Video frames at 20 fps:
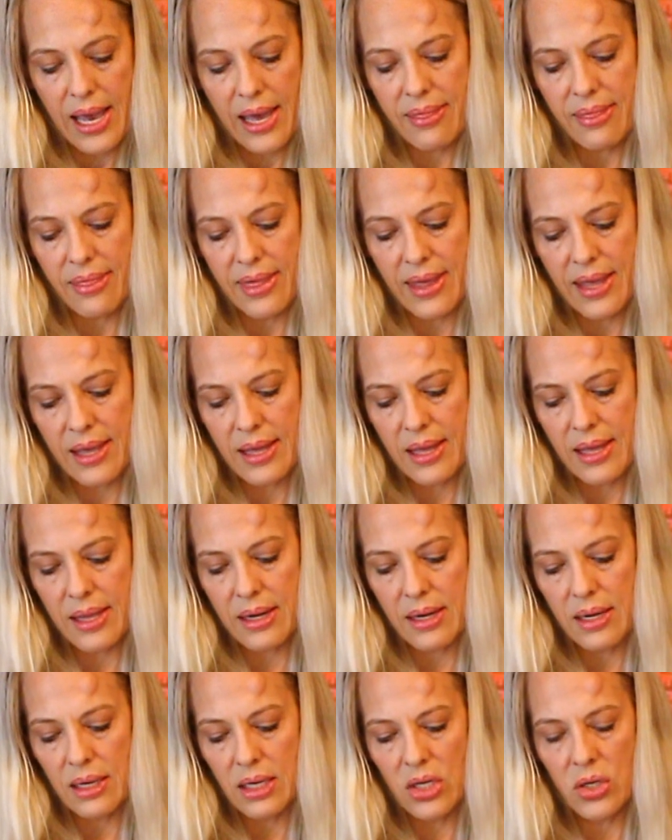and
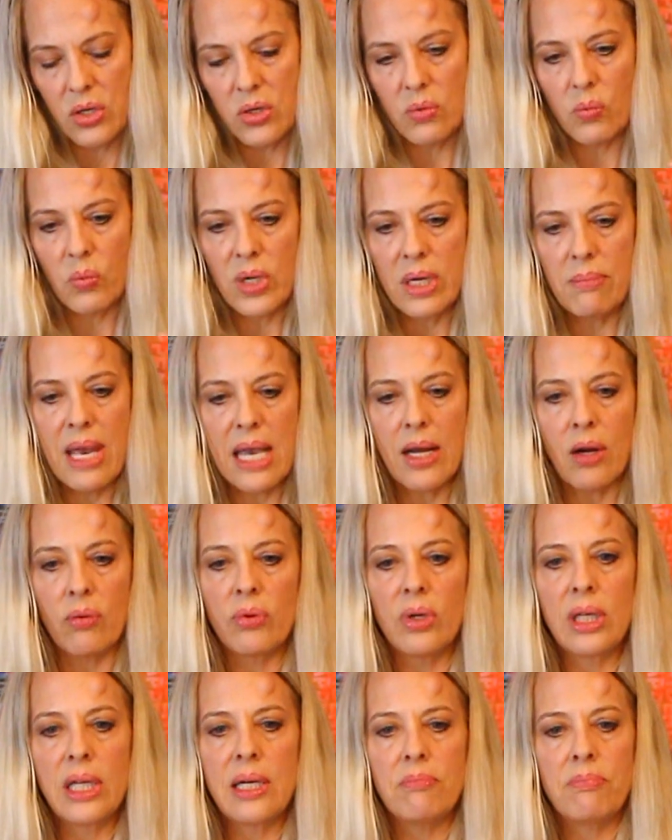then we make a
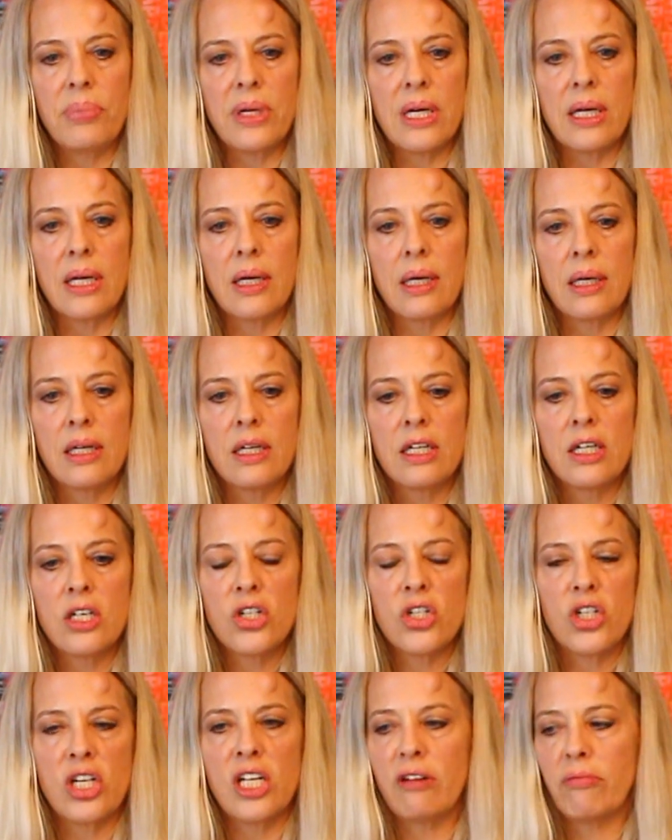really big
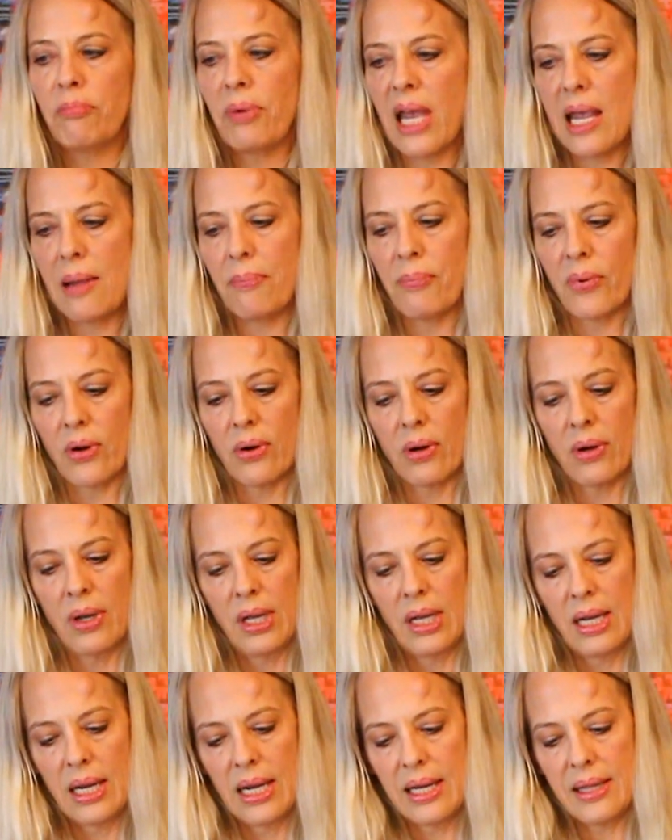sheet of paper,
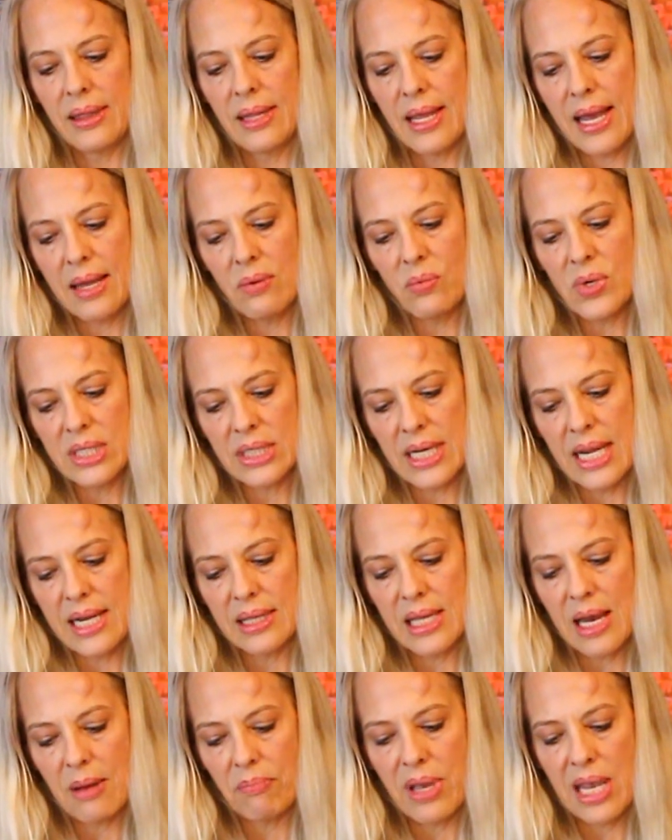and then we
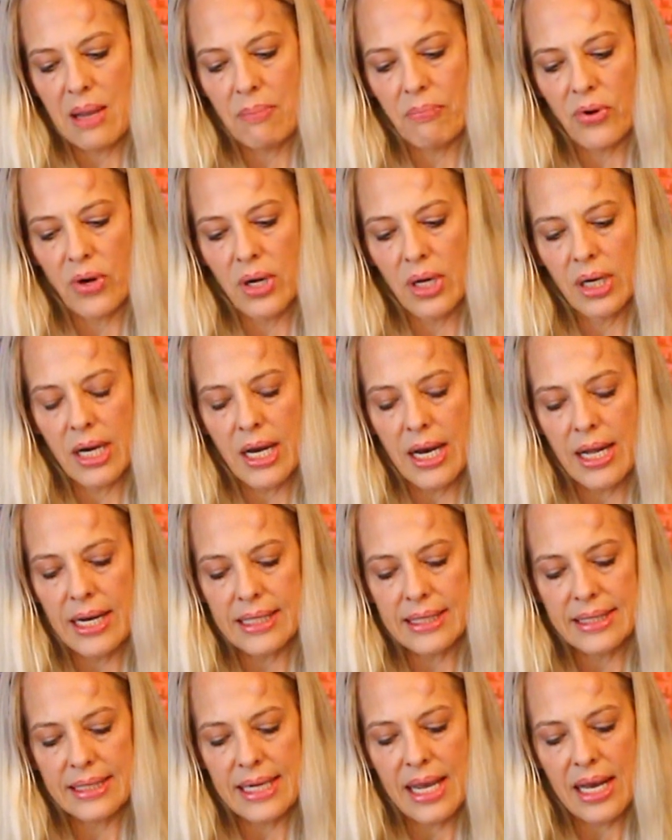take that paper and cut
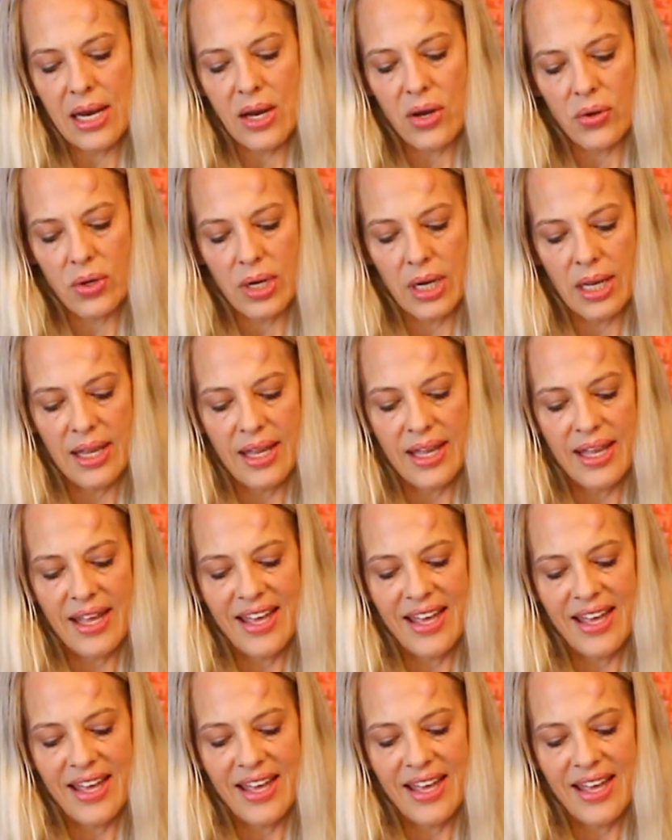it down.